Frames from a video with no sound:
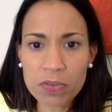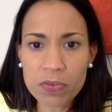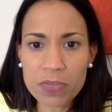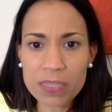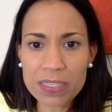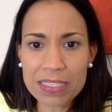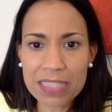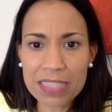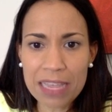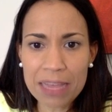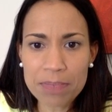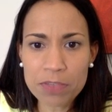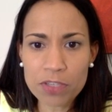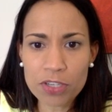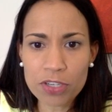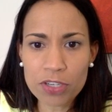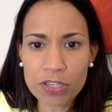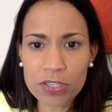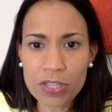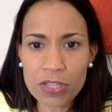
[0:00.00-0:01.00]

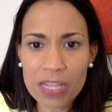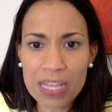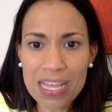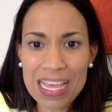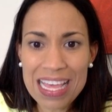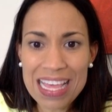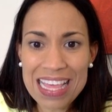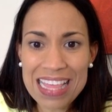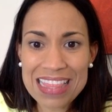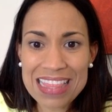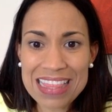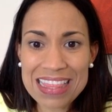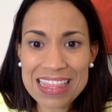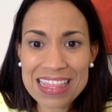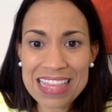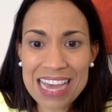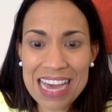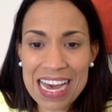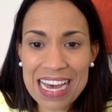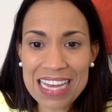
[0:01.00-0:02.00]
receptors
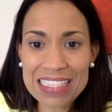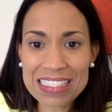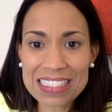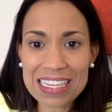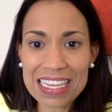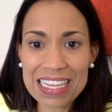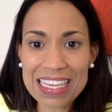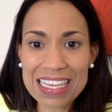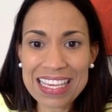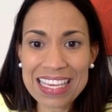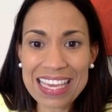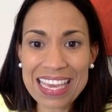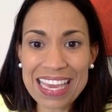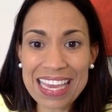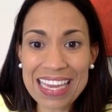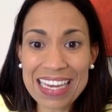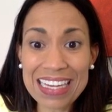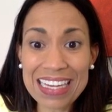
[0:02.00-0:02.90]
that can